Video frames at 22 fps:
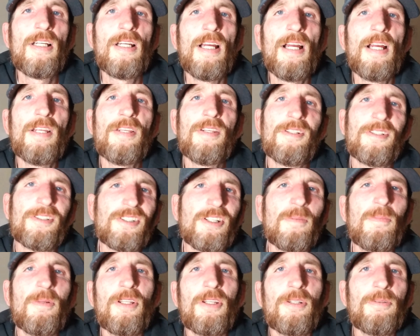And there's
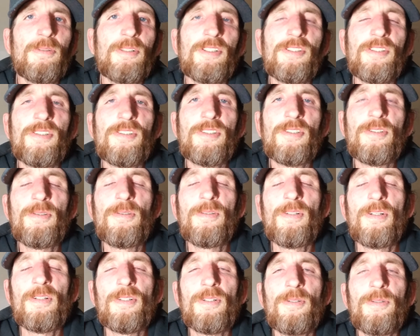some other reasons too, and
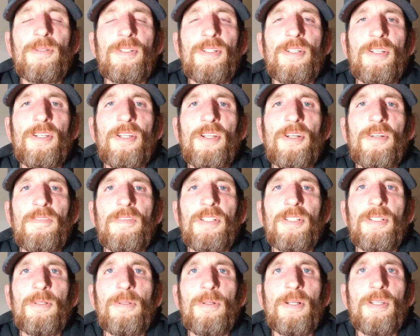I'll go into another
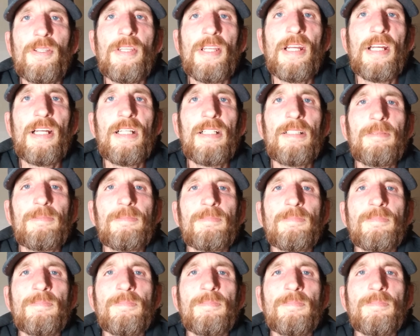video on that.